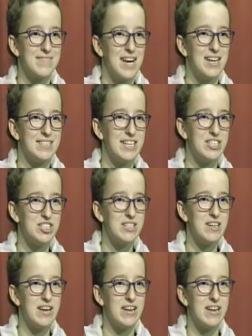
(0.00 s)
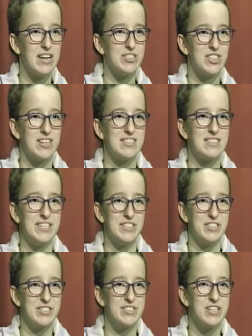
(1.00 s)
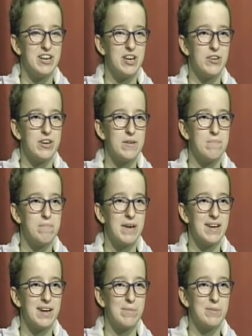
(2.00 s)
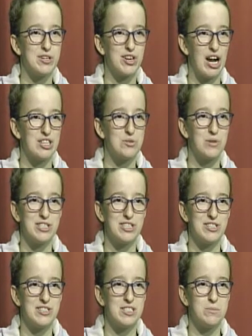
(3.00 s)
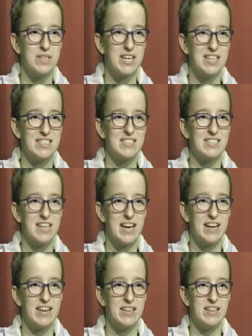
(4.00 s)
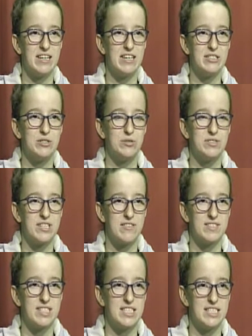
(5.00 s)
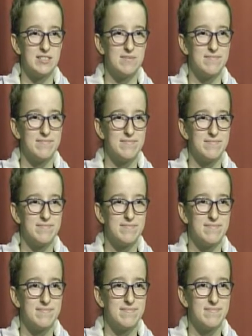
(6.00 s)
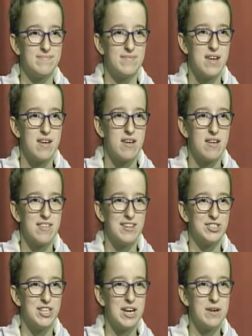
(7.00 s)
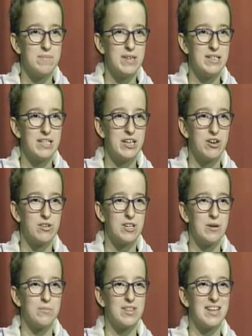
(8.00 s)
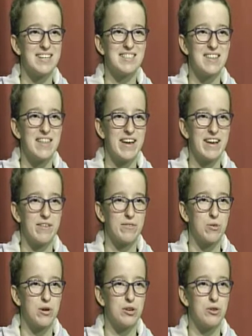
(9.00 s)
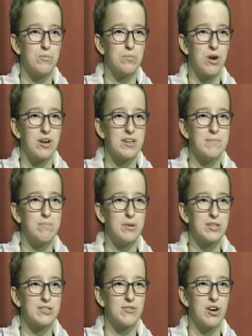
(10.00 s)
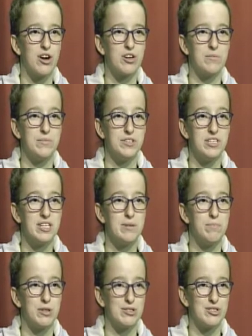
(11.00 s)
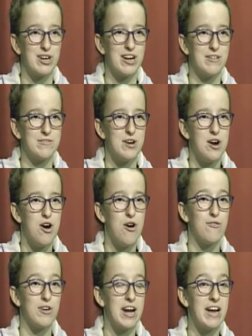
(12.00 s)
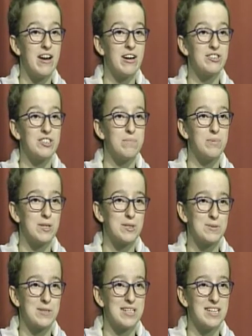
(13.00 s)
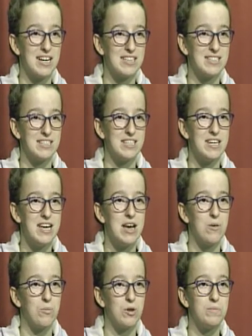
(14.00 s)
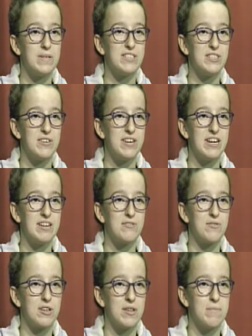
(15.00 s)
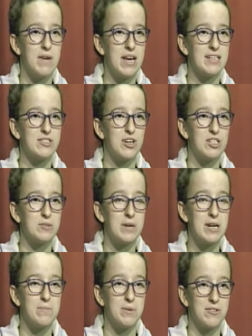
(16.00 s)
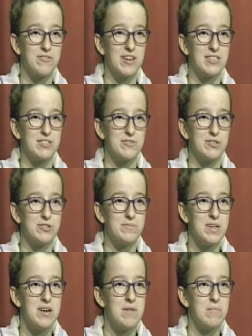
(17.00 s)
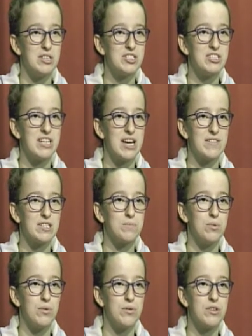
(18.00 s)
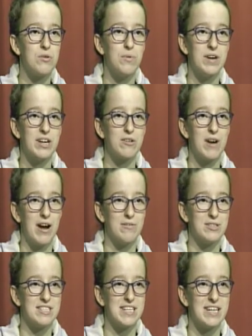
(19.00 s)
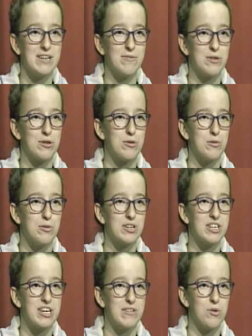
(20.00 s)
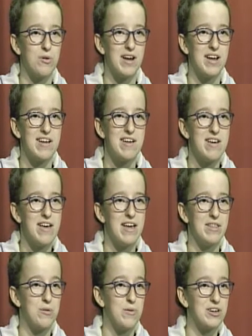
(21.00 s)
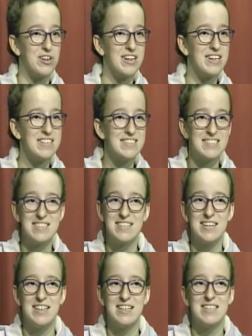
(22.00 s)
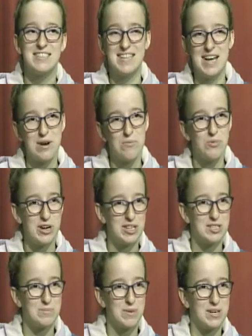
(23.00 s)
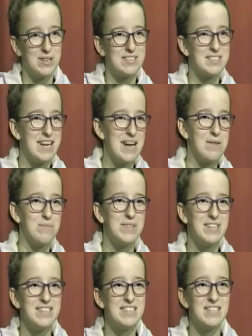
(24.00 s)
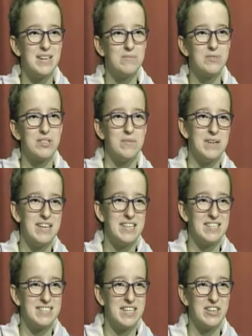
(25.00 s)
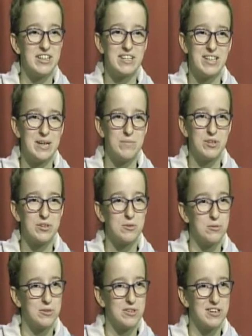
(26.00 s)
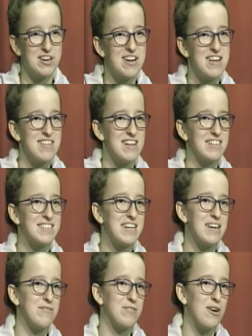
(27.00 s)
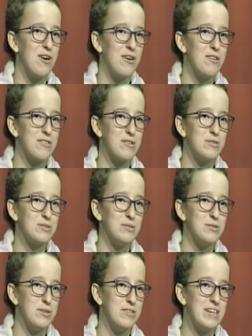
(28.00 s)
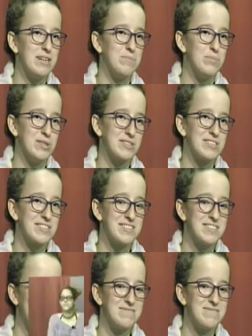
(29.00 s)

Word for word: Attention NHS seniors, you can pick up your graduation hoods beginning today in E217. The JMB Leo Club would like to thank everyone who brought in books for our community book drive. Over 800 books were collected and will be donated for the May Salisbury Book Festival. Mr. Davis pulled the winning raffle ticket for the cooler giveaway. And the winner is Sam Weersberg. Sam, please come to the Media Center and claim your cooler. Thanks again for all those who donated books.